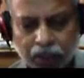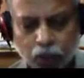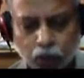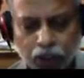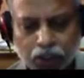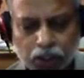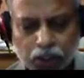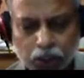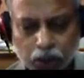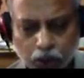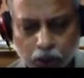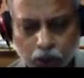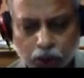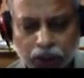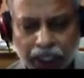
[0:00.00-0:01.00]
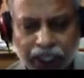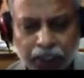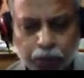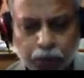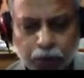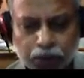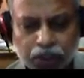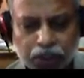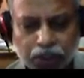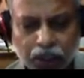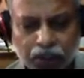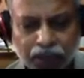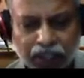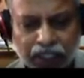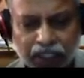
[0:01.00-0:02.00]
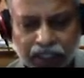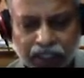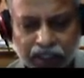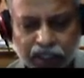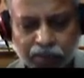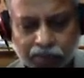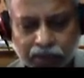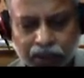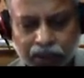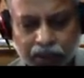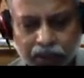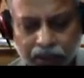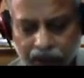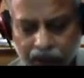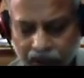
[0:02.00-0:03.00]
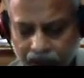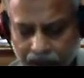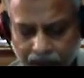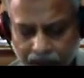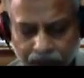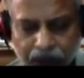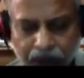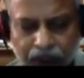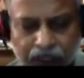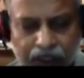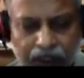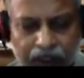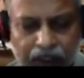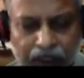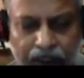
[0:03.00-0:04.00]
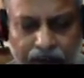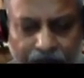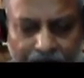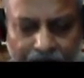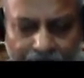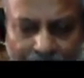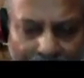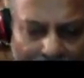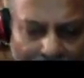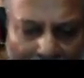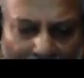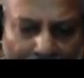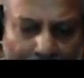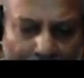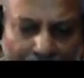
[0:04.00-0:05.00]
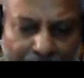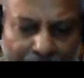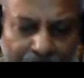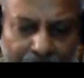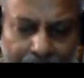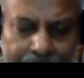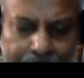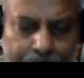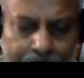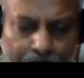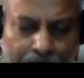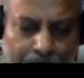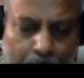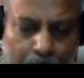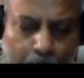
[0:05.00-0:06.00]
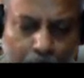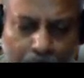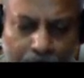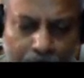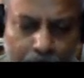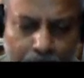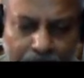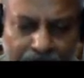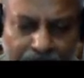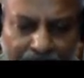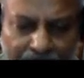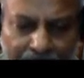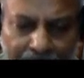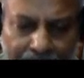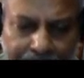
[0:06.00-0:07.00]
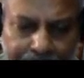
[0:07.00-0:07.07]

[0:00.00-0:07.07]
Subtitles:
Once you know the right procedure of handling them, everyone of you can go on using that.